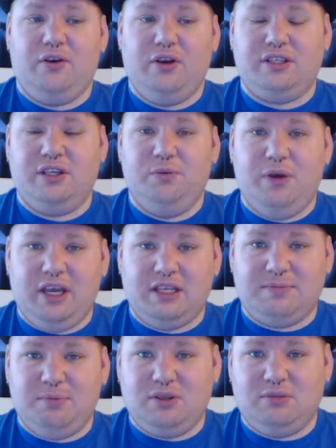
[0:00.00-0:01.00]
Kristen
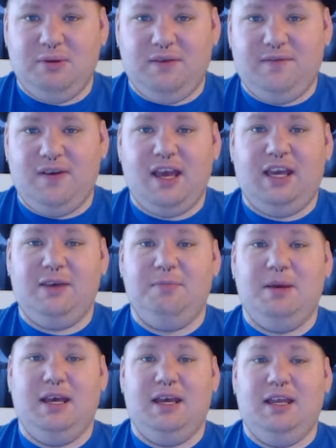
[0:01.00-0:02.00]
Wiig's supposed to be
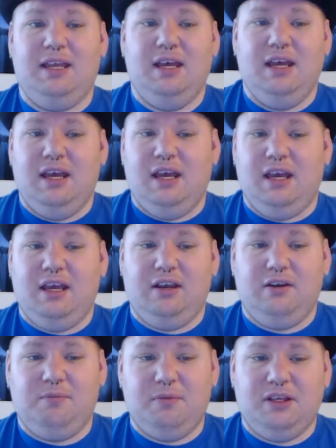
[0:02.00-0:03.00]
Venkman,
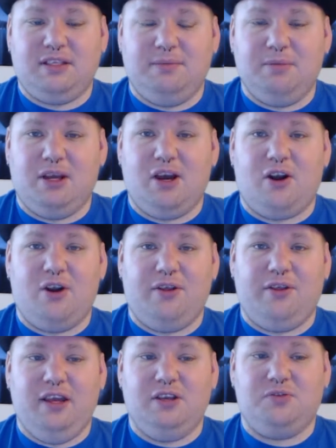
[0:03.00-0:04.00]
and Melissa
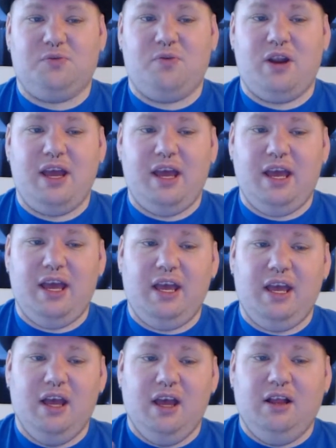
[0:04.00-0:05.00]
McCarthy is
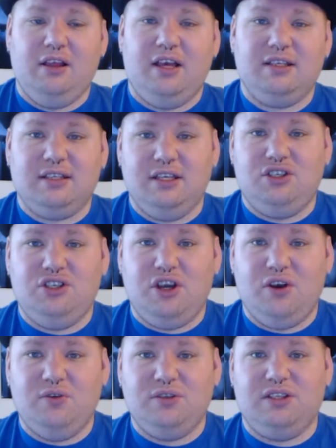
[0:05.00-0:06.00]
Ray, Leslie
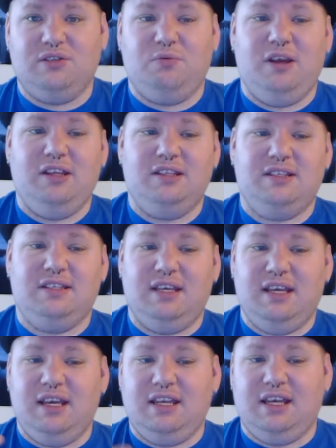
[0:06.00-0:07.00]
Jones is
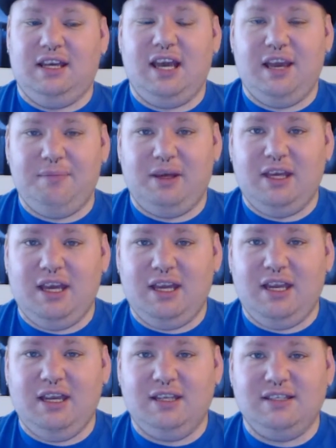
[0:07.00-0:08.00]
Winston, and Kate
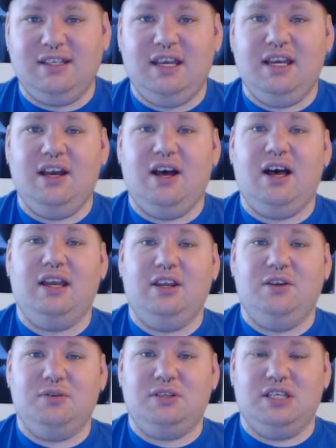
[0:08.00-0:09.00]
McKinnon is Egon,
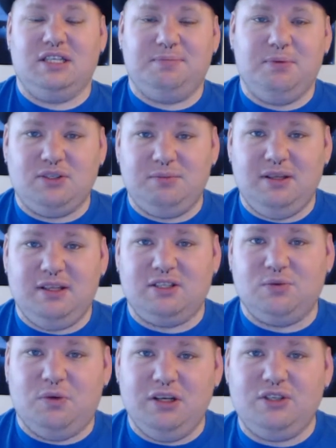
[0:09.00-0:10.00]
and it was just supposed to be
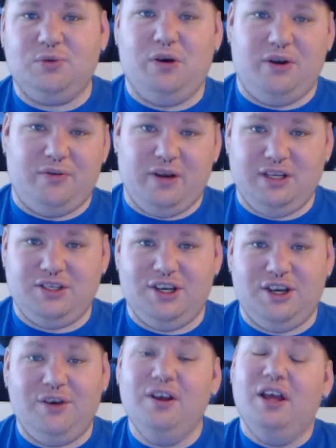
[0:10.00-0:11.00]
this 1-to-1
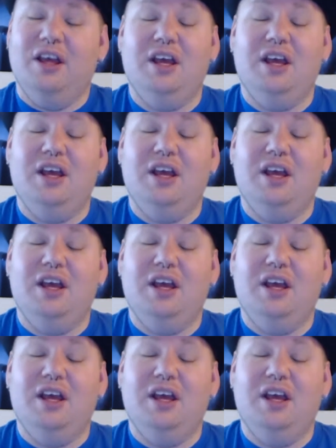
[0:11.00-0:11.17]
ratio.